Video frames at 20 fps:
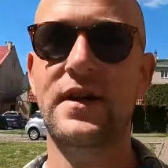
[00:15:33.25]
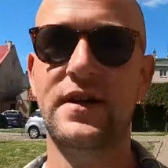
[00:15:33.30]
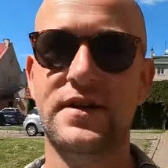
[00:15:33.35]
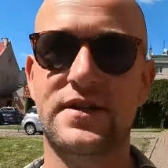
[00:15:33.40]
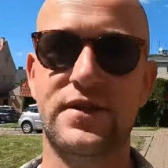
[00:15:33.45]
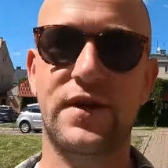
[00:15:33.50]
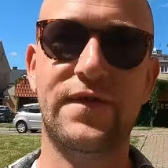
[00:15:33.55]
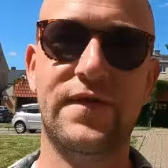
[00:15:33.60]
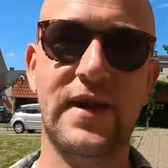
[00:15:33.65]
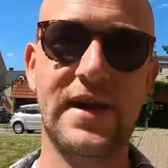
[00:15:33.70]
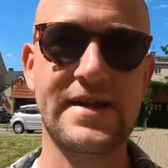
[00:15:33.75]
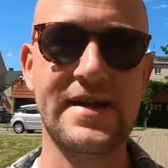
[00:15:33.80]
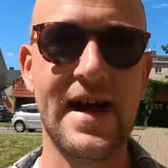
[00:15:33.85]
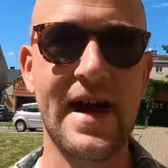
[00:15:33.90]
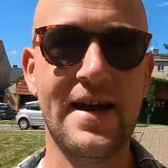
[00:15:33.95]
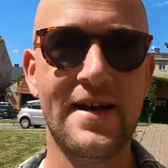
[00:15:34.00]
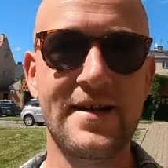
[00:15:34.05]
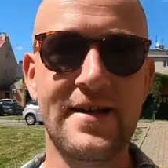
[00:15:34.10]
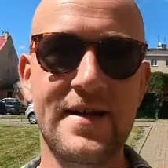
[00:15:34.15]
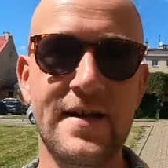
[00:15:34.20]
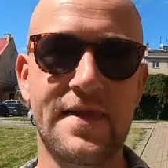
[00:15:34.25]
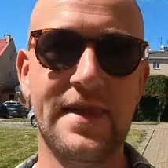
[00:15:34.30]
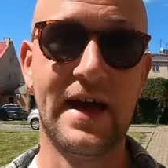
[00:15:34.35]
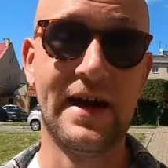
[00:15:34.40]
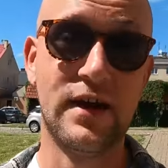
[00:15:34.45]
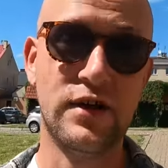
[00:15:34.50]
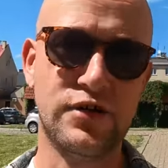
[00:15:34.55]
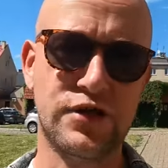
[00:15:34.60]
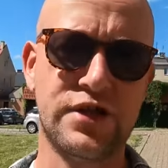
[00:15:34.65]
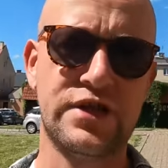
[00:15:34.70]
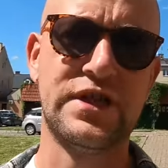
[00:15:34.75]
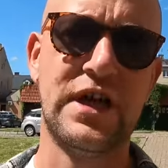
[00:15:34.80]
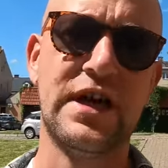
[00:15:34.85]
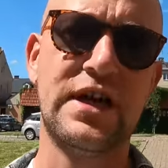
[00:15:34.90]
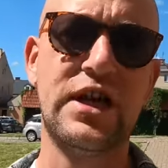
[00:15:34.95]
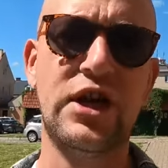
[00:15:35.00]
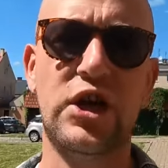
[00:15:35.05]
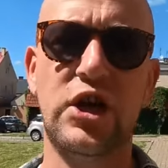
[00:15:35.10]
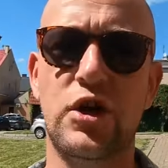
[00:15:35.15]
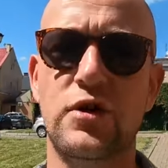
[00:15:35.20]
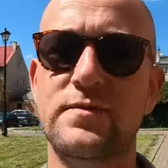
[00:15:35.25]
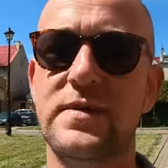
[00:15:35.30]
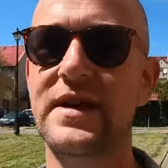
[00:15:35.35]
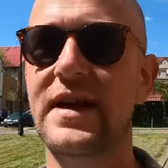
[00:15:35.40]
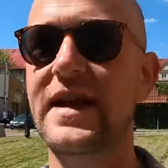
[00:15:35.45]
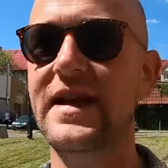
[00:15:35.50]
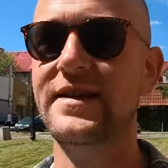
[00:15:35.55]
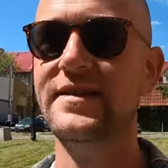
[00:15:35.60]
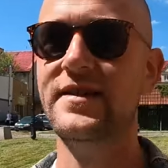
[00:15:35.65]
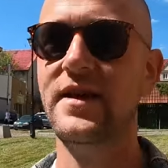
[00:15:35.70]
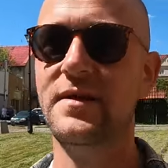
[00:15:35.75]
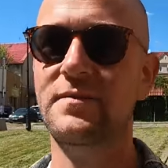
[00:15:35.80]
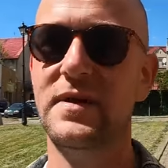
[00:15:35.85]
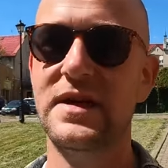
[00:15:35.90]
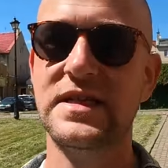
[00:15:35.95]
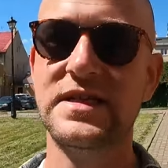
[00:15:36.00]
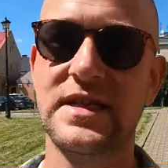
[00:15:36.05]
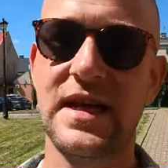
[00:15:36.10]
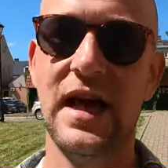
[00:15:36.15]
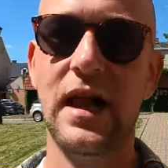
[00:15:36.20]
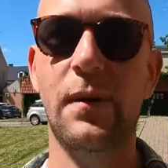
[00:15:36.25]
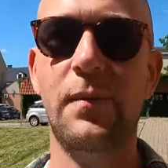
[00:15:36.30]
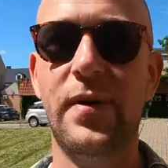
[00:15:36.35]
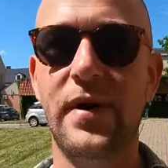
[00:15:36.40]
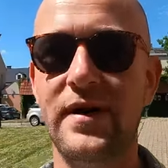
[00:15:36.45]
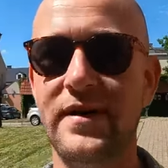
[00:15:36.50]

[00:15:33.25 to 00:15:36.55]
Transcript: stuff like that that are just accumulating on my scalp.